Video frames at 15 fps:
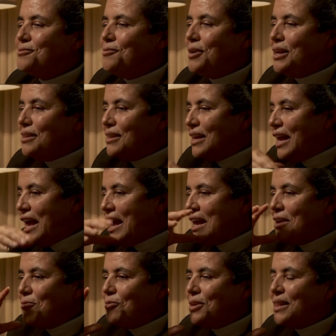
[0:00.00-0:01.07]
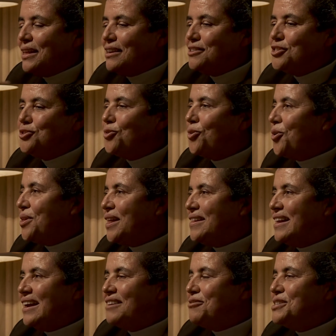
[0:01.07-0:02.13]
radiate with the joy
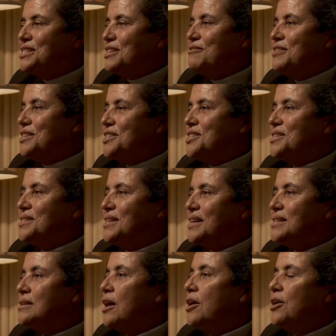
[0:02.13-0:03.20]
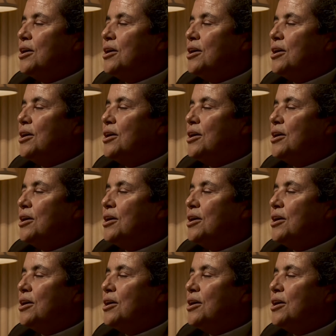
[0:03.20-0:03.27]
that they are receiving Jesus.